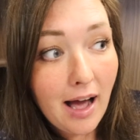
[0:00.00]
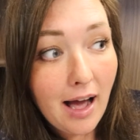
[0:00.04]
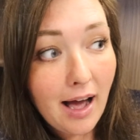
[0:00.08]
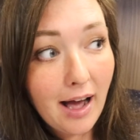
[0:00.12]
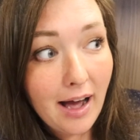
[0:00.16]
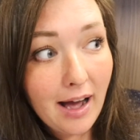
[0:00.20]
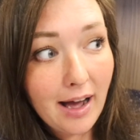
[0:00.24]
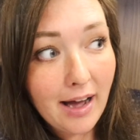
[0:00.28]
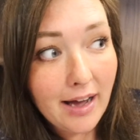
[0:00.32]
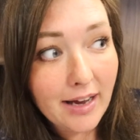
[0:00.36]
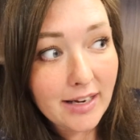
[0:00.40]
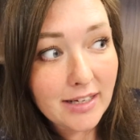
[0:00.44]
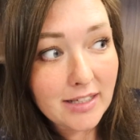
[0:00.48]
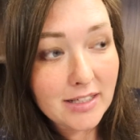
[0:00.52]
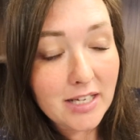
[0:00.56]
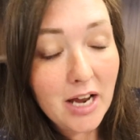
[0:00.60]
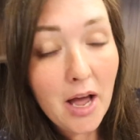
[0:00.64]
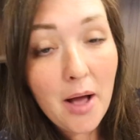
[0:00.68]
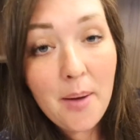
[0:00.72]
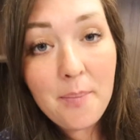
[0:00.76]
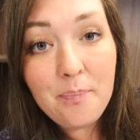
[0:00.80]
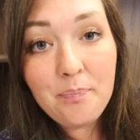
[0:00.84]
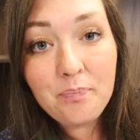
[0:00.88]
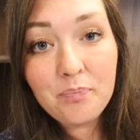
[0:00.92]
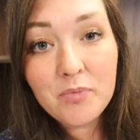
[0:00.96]
And
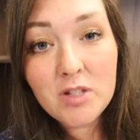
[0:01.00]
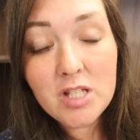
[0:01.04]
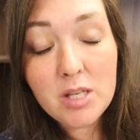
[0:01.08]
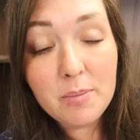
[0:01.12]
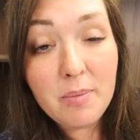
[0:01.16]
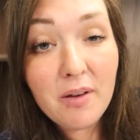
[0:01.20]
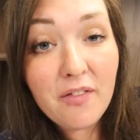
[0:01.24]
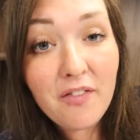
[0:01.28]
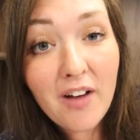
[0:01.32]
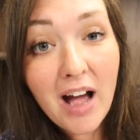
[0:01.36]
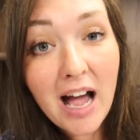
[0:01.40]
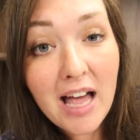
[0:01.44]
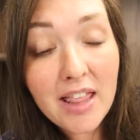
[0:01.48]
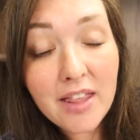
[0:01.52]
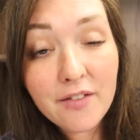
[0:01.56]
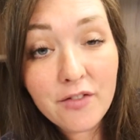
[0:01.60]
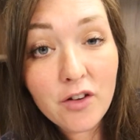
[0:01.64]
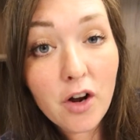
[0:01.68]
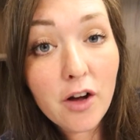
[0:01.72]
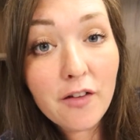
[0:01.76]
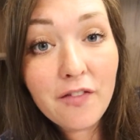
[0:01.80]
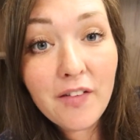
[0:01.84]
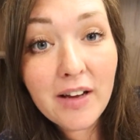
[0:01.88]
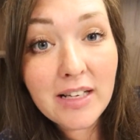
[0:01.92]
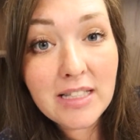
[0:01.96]
to be fair, they've
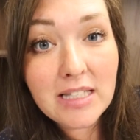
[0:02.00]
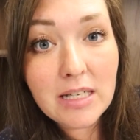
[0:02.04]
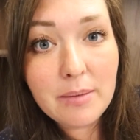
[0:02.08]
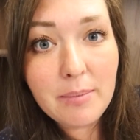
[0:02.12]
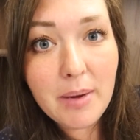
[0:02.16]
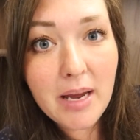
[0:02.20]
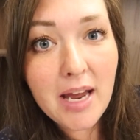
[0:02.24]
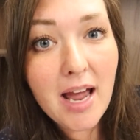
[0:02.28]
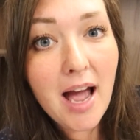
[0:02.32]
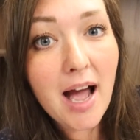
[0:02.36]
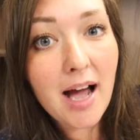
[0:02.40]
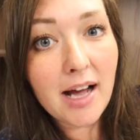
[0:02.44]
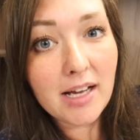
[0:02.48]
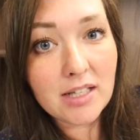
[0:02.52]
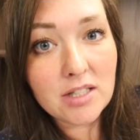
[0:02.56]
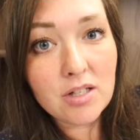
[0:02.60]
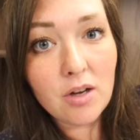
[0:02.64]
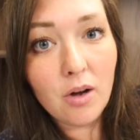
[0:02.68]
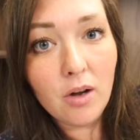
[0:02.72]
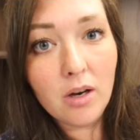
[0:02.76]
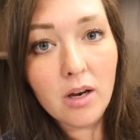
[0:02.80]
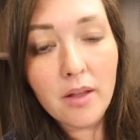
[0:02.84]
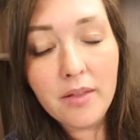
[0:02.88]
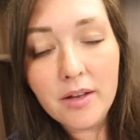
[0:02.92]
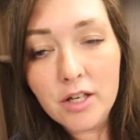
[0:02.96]
not affected me at
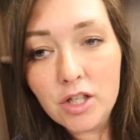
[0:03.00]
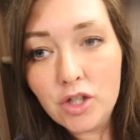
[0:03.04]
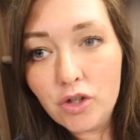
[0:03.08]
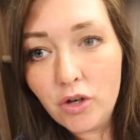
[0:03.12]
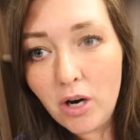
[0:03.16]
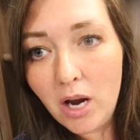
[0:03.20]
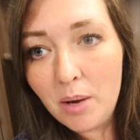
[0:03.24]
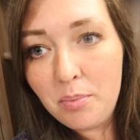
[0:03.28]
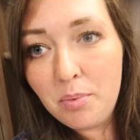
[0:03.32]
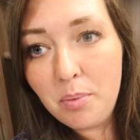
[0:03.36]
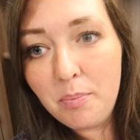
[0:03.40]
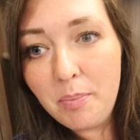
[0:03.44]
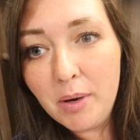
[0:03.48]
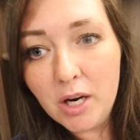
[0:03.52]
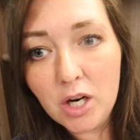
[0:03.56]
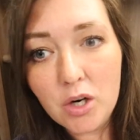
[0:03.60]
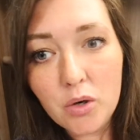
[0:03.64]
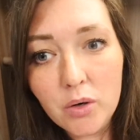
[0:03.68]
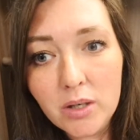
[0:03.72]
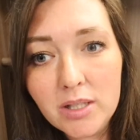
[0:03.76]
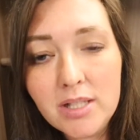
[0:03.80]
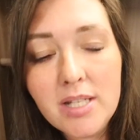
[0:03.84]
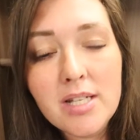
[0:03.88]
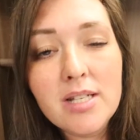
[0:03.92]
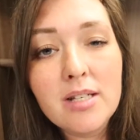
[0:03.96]
all on this trip, but
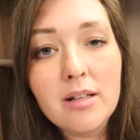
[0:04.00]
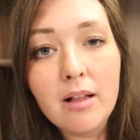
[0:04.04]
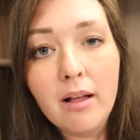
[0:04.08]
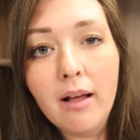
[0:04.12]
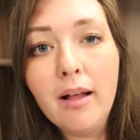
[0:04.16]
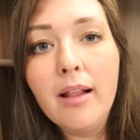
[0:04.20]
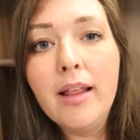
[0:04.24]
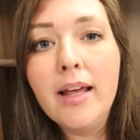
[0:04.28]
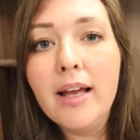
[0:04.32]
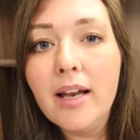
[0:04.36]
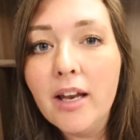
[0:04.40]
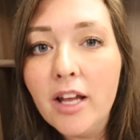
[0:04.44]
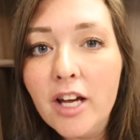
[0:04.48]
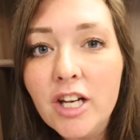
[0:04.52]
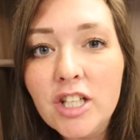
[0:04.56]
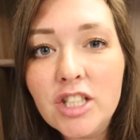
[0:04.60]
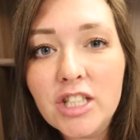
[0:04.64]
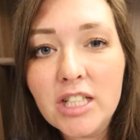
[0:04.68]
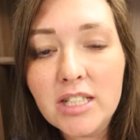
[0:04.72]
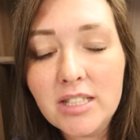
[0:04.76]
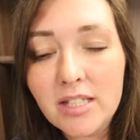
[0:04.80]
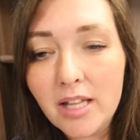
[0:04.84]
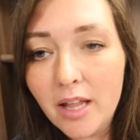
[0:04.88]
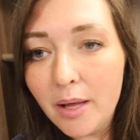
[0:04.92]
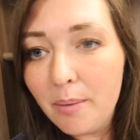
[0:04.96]
Chris is clearly
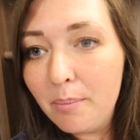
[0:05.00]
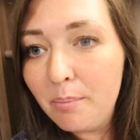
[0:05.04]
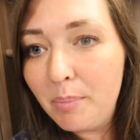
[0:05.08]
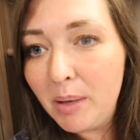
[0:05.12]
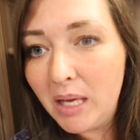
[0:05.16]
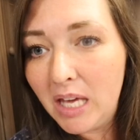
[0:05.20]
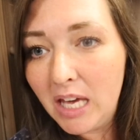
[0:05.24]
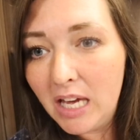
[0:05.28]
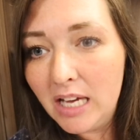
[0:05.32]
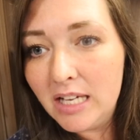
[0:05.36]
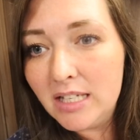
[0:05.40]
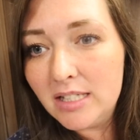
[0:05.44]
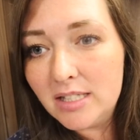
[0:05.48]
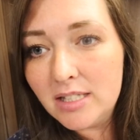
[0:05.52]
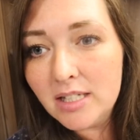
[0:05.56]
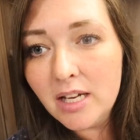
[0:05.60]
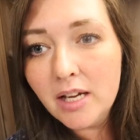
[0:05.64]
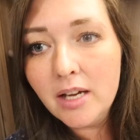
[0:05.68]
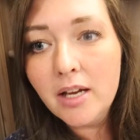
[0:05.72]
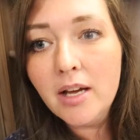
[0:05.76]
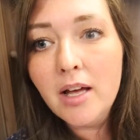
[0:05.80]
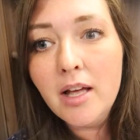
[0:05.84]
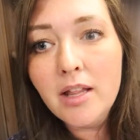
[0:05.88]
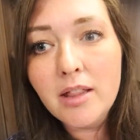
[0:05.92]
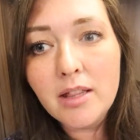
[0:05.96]
allergic to them because
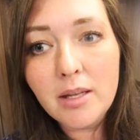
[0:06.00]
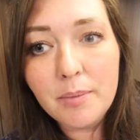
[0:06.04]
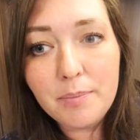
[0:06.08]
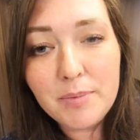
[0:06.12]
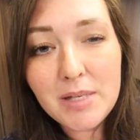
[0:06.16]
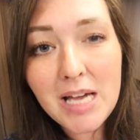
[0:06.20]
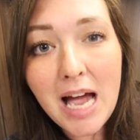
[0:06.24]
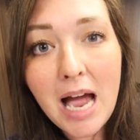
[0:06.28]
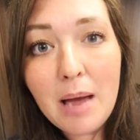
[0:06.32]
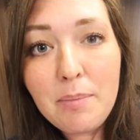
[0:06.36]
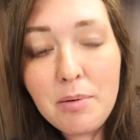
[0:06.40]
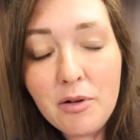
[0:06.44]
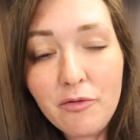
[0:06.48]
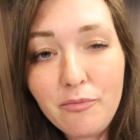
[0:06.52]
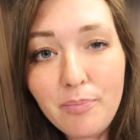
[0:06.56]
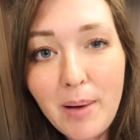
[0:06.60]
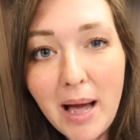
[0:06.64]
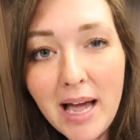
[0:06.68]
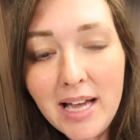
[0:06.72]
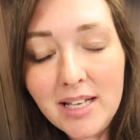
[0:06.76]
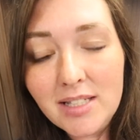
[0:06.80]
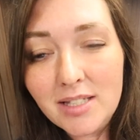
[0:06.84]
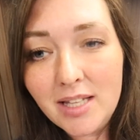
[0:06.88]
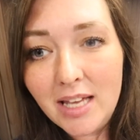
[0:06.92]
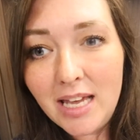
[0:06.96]
the type of
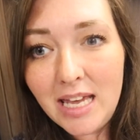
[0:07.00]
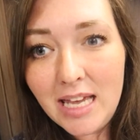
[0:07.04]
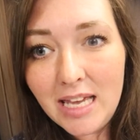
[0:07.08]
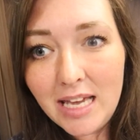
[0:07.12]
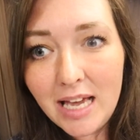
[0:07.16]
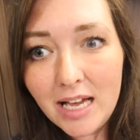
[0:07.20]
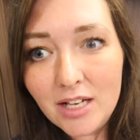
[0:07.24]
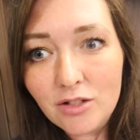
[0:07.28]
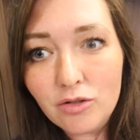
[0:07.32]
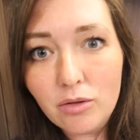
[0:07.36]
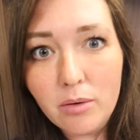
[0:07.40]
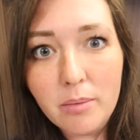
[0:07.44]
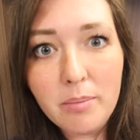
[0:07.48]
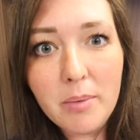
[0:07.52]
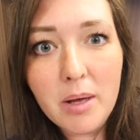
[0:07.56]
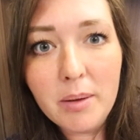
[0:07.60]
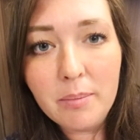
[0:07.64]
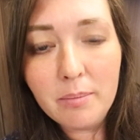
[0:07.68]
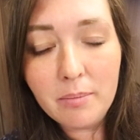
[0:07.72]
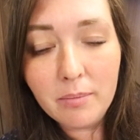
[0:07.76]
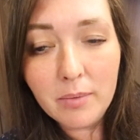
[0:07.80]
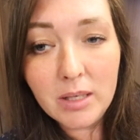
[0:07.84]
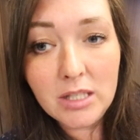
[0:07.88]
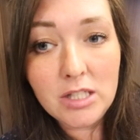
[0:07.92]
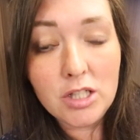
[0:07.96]
bites that he gets from
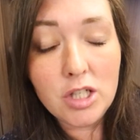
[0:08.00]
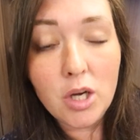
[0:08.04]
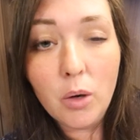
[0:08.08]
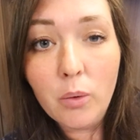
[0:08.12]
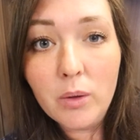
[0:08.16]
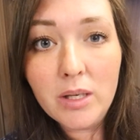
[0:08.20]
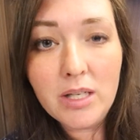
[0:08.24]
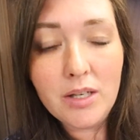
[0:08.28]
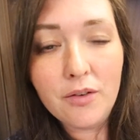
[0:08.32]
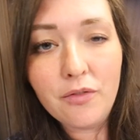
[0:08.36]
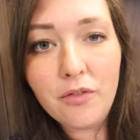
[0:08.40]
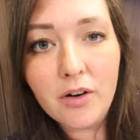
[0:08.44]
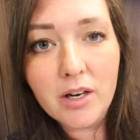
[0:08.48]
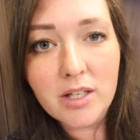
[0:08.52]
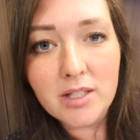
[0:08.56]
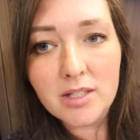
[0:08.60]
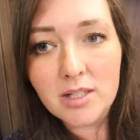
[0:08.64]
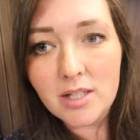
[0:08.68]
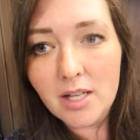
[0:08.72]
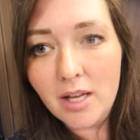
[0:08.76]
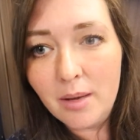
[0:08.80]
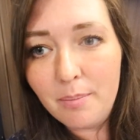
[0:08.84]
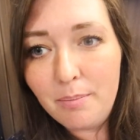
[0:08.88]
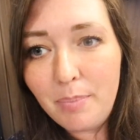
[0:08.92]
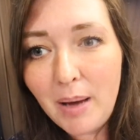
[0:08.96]
them is totally different
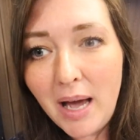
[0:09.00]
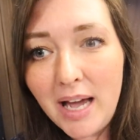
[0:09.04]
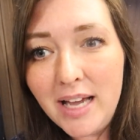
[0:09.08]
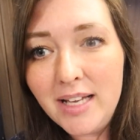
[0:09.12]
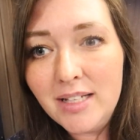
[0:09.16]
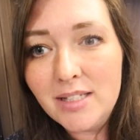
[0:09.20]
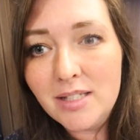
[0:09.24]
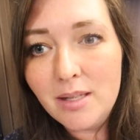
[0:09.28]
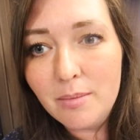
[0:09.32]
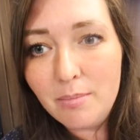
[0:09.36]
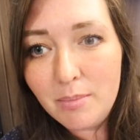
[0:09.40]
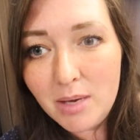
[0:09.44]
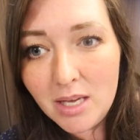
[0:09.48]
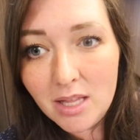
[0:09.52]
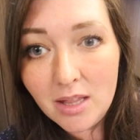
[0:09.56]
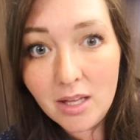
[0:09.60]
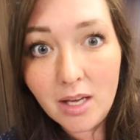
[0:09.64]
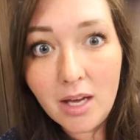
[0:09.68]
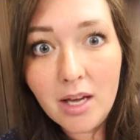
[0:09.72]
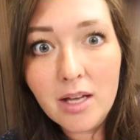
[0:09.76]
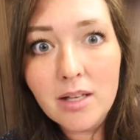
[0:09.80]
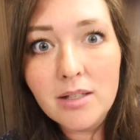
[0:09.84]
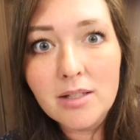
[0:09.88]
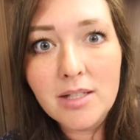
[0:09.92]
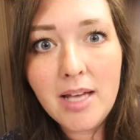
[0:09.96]
to the bites that me and the
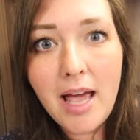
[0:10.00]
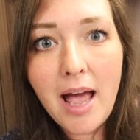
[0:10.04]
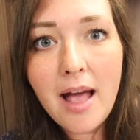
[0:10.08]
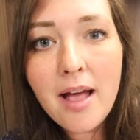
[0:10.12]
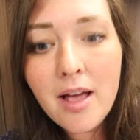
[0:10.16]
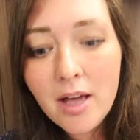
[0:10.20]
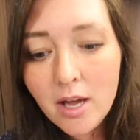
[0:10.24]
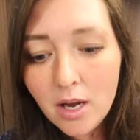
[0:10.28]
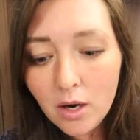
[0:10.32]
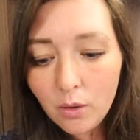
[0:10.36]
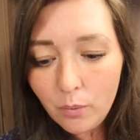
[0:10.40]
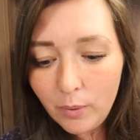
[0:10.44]
girls get.